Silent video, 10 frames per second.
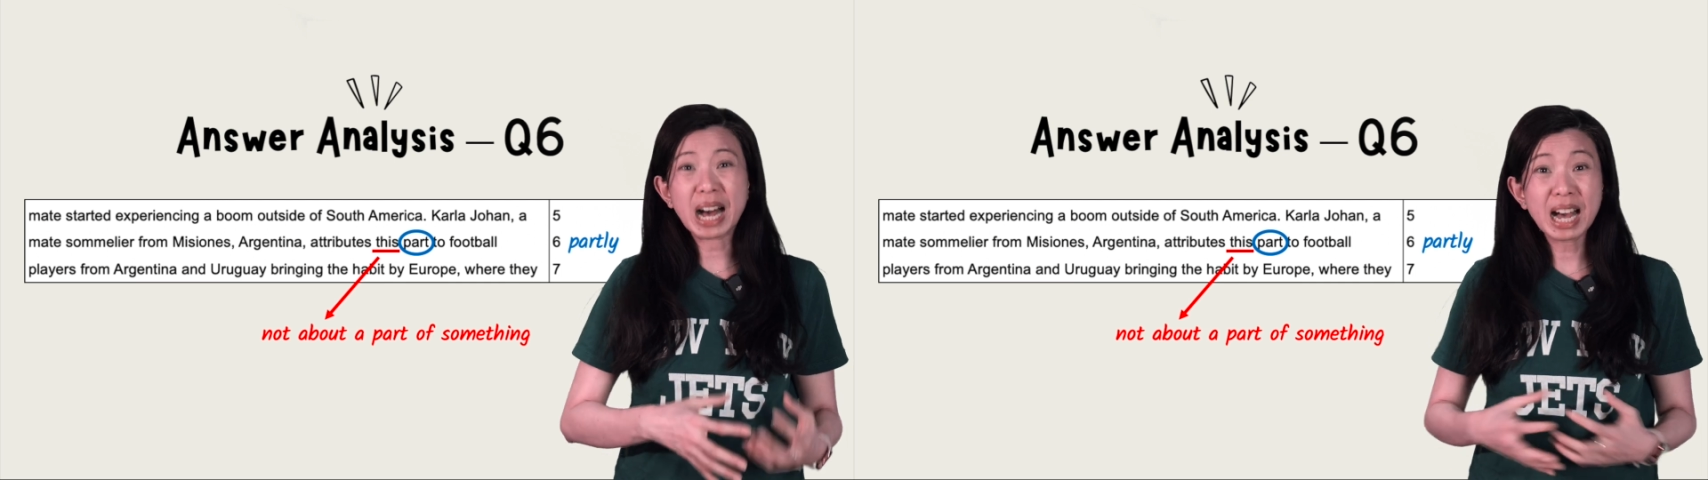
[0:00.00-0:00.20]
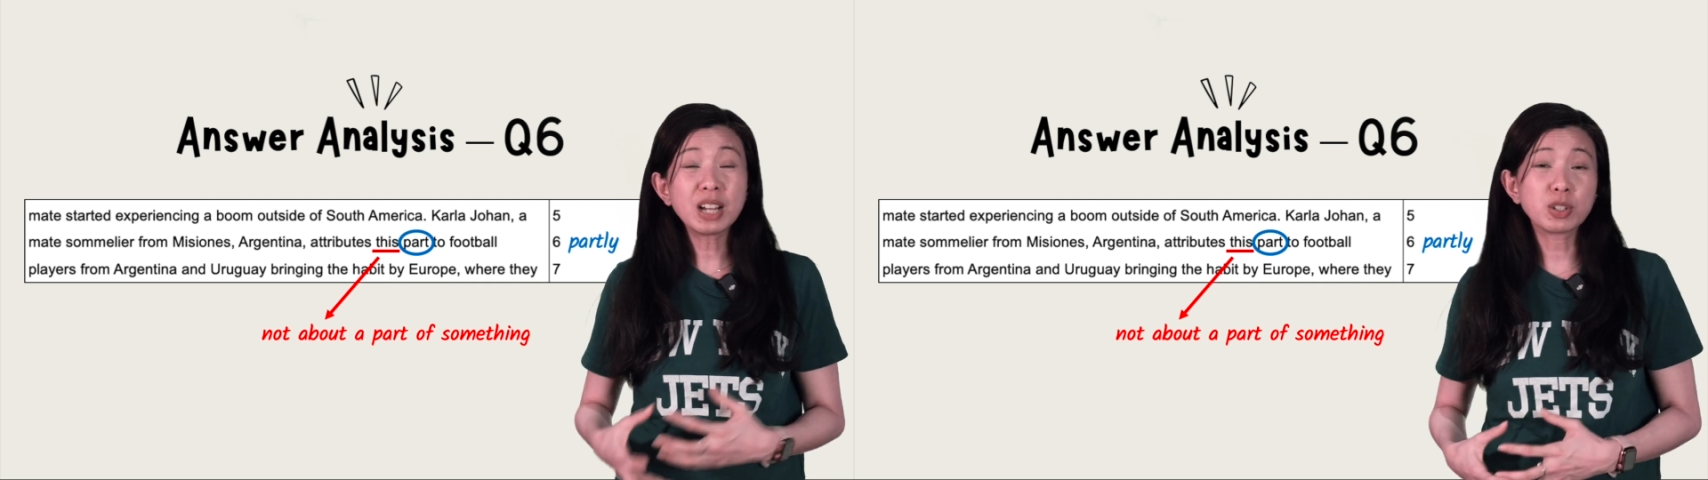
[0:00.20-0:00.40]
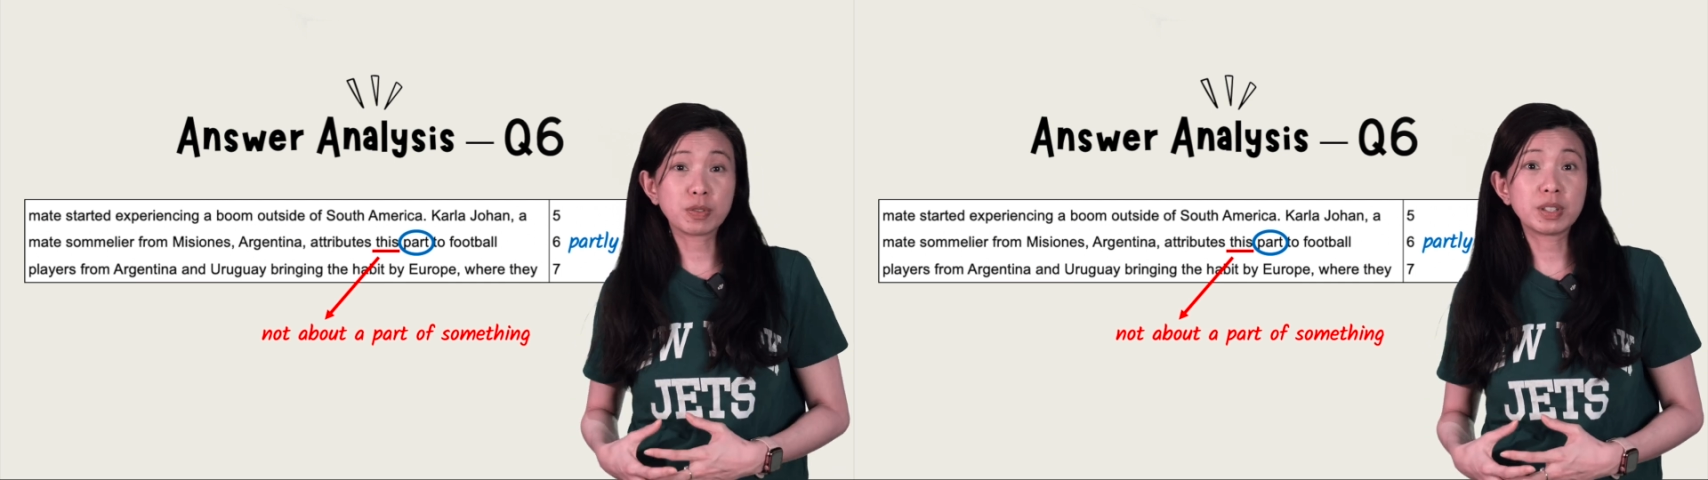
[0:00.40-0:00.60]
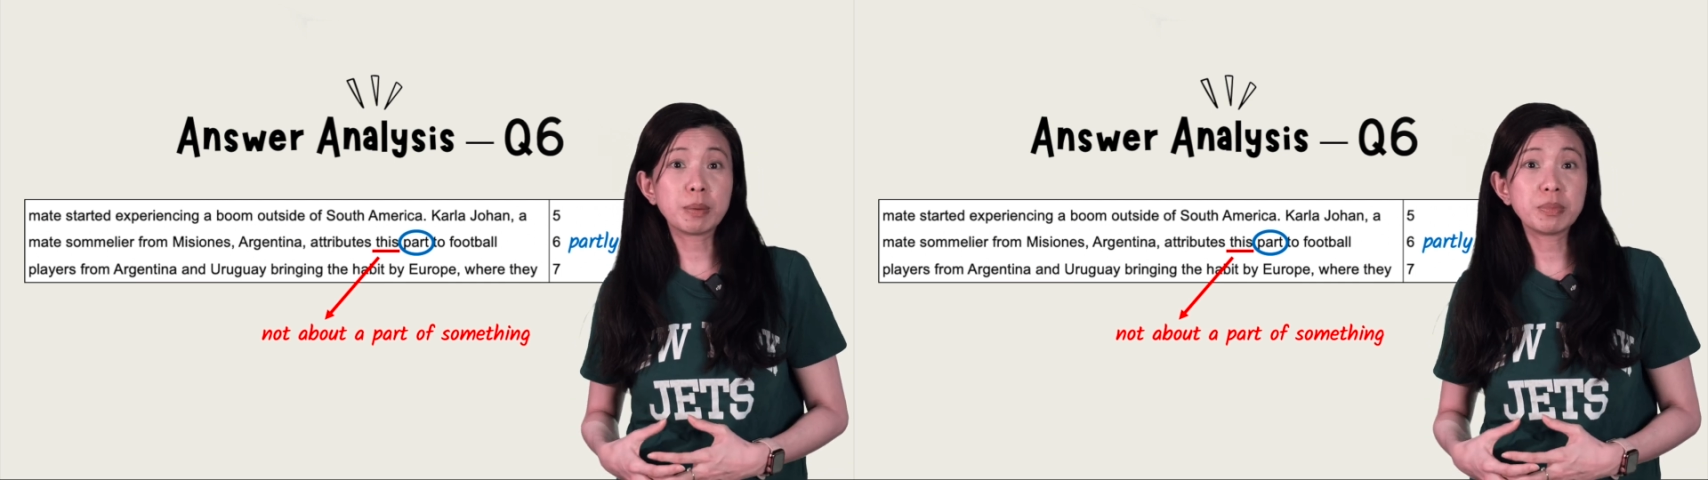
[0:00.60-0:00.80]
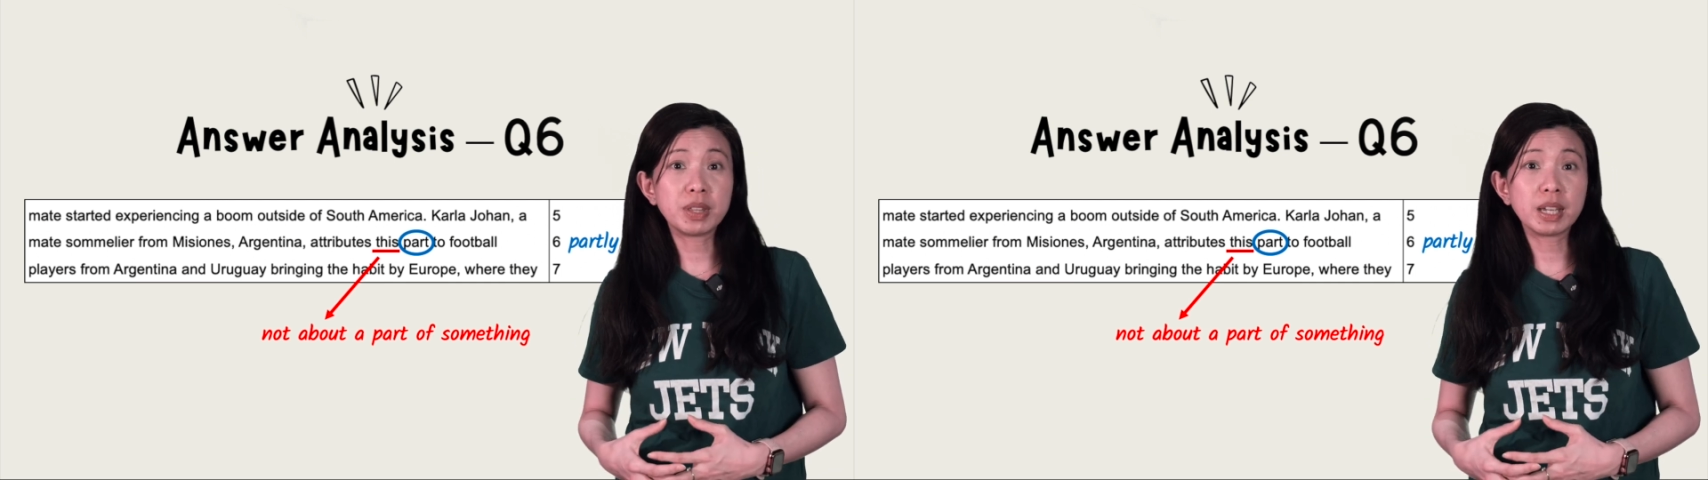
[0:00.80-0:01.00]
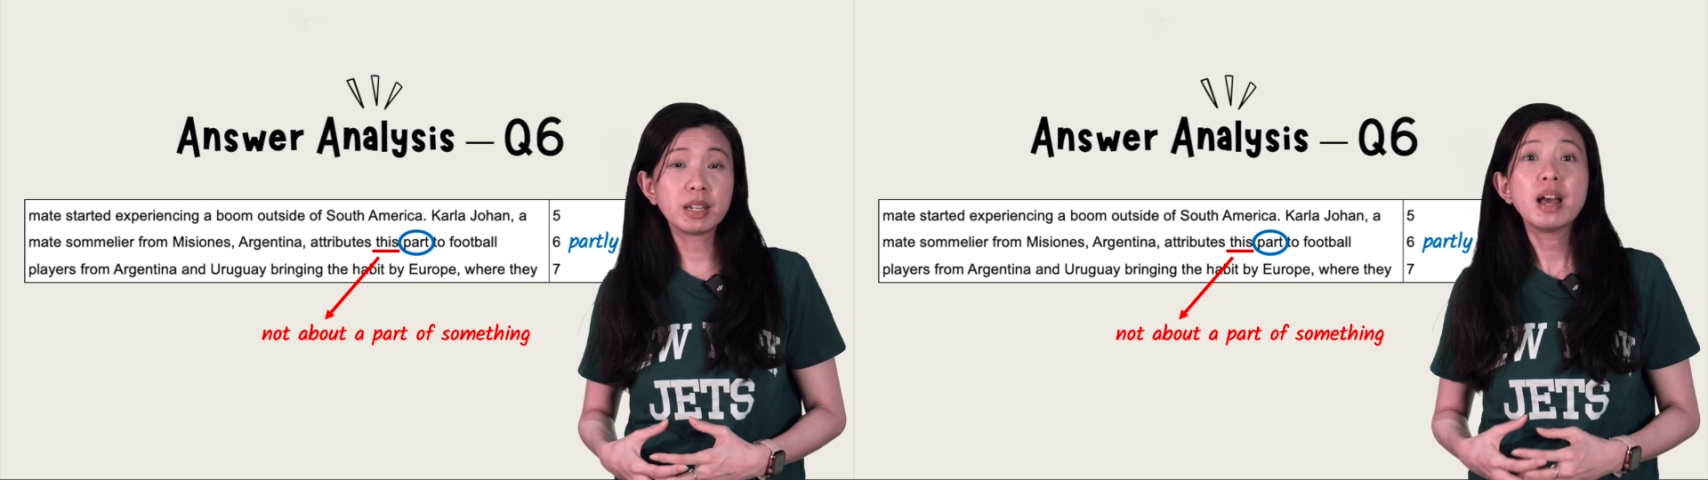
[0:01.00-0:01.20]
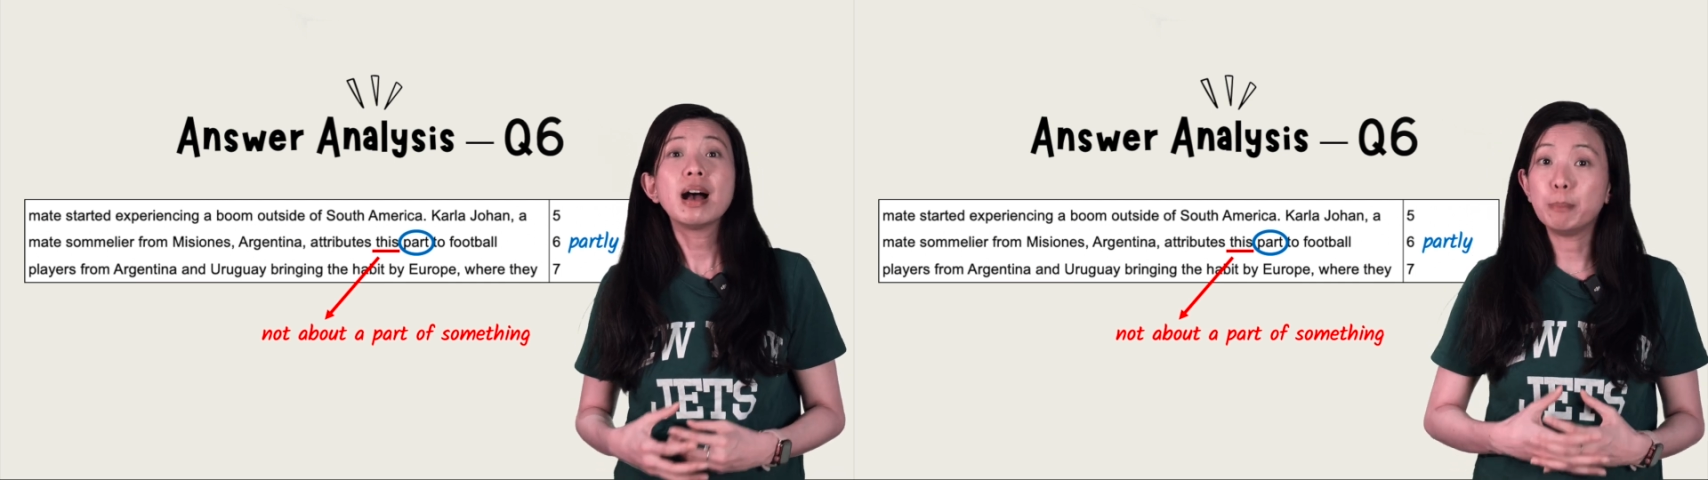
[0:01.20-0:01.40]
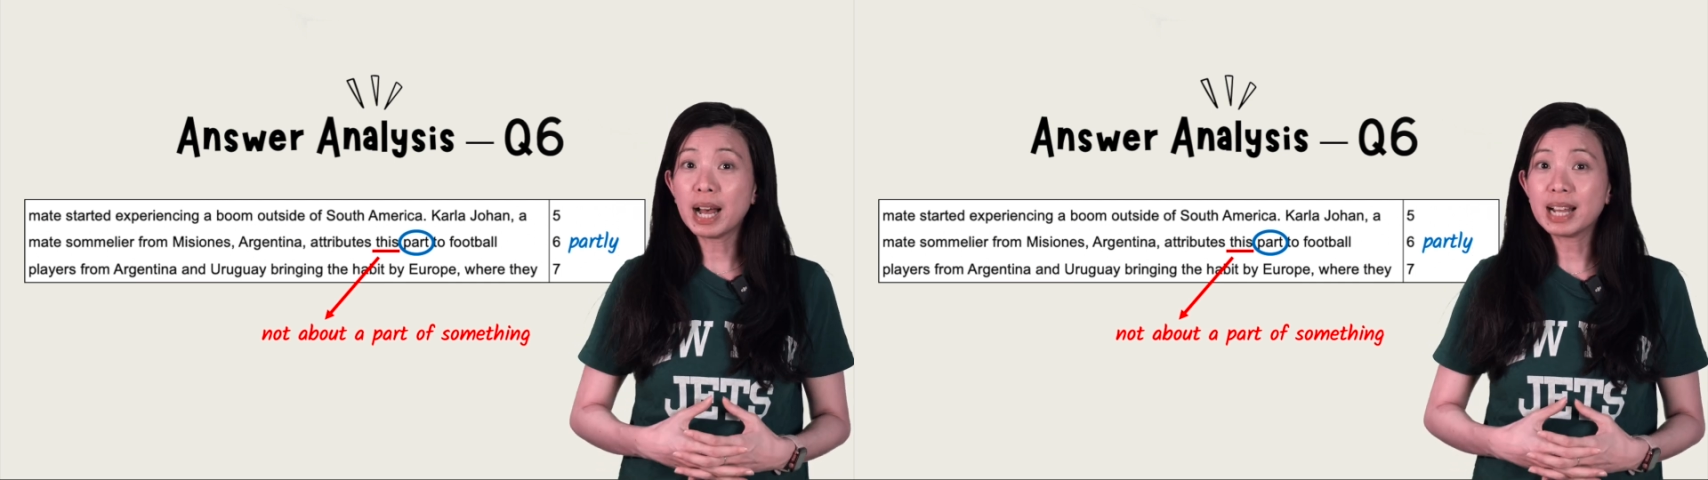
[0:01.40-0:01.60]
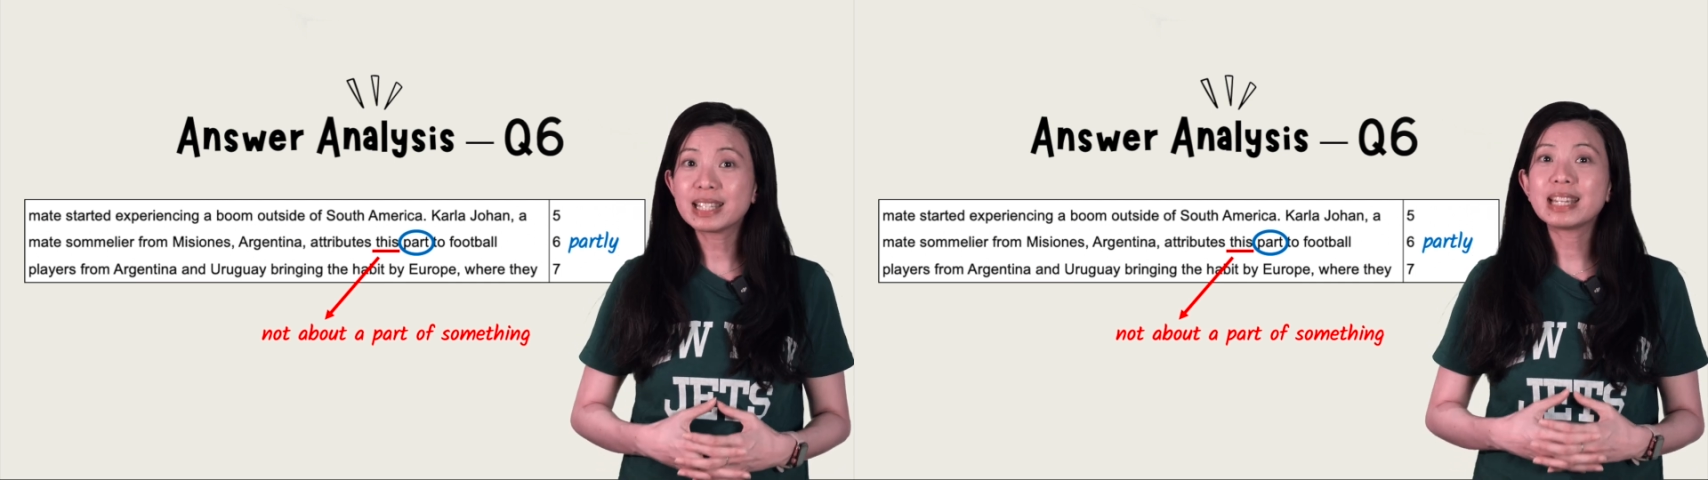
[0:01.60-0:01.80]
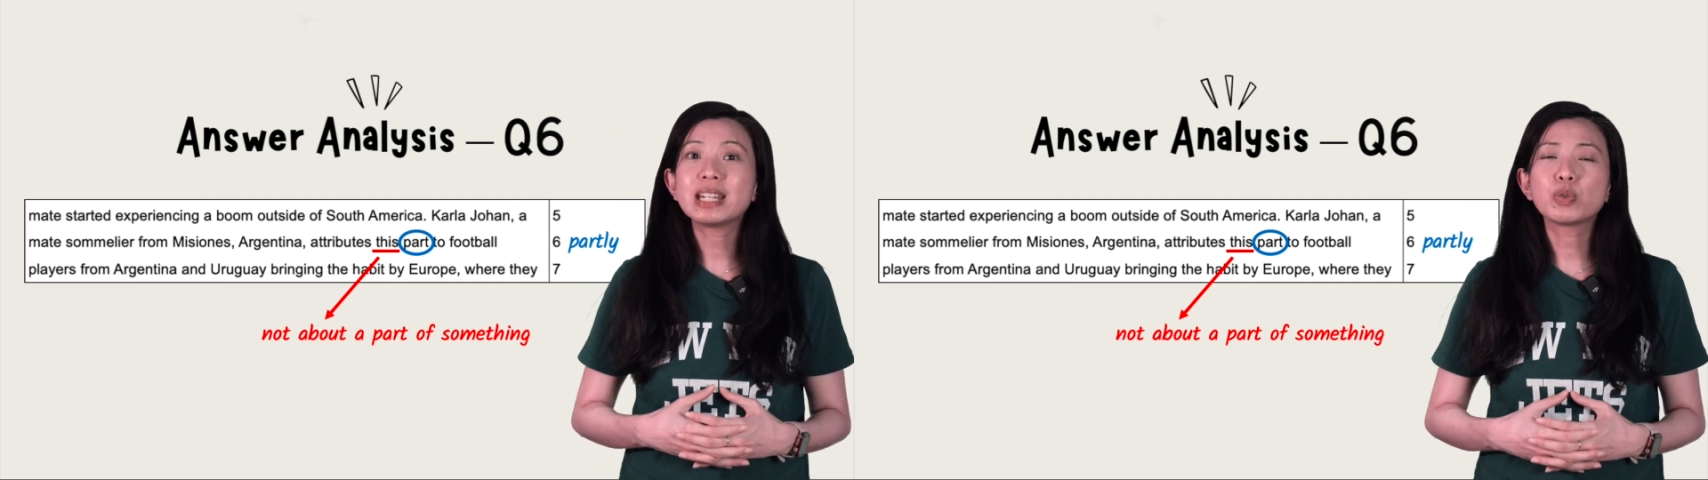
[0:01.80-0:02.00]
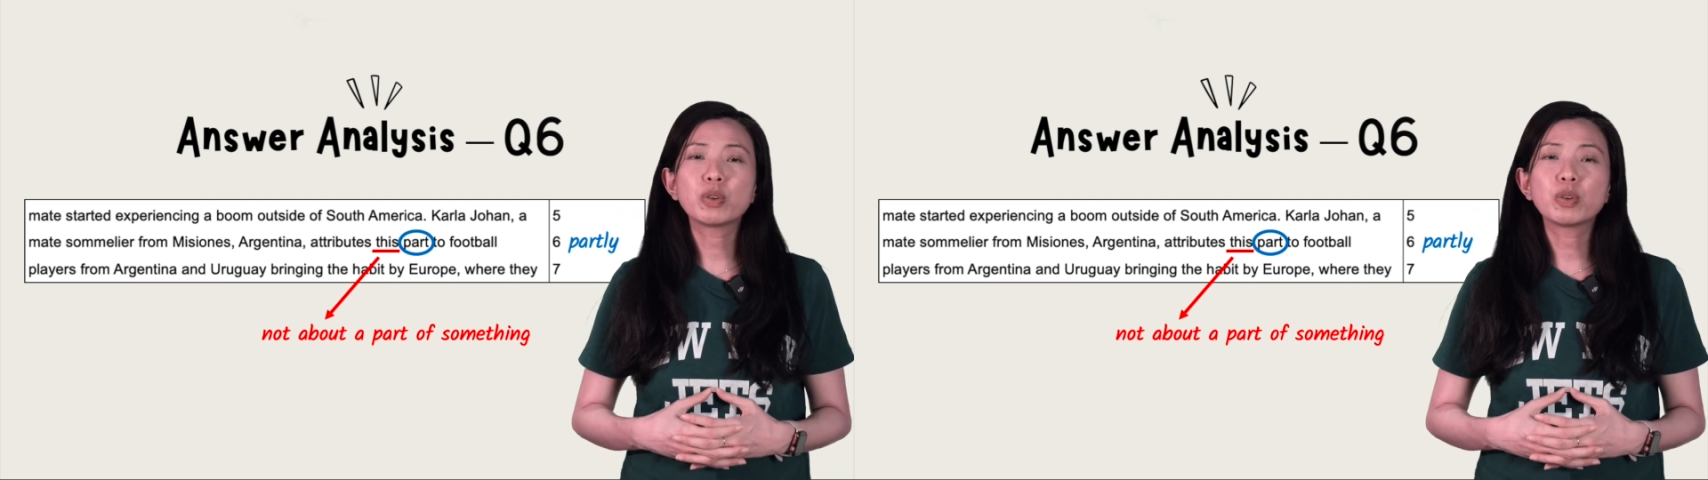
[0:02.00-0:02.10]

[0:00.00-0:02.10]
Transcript: part of something, but it is